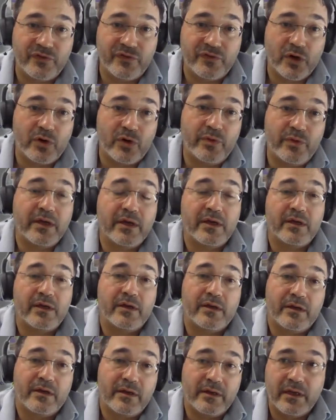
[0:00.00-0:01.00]
Fiori,
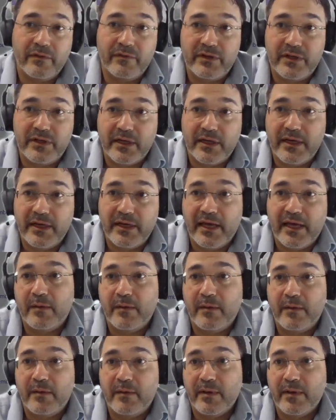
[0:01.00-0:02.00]
give it a name,
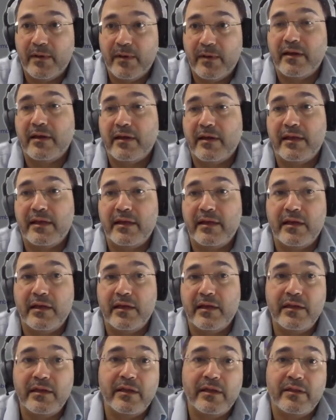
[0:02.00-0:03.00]
and
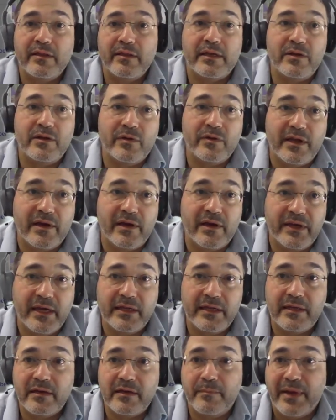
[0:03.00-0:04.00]
then you're
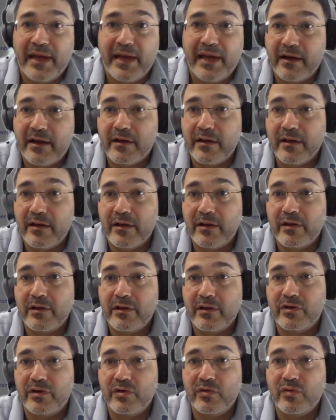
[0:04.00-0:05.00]
navigated back
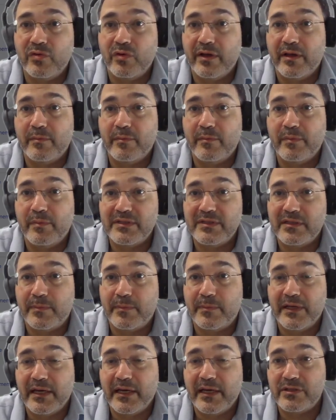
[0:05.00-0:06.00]
to Business
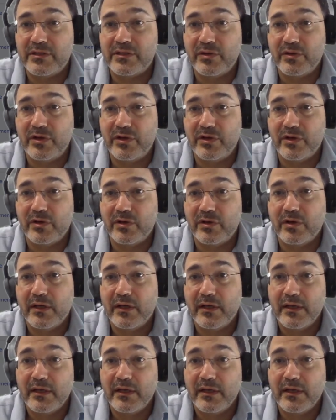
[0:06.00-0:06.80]
Application Studio.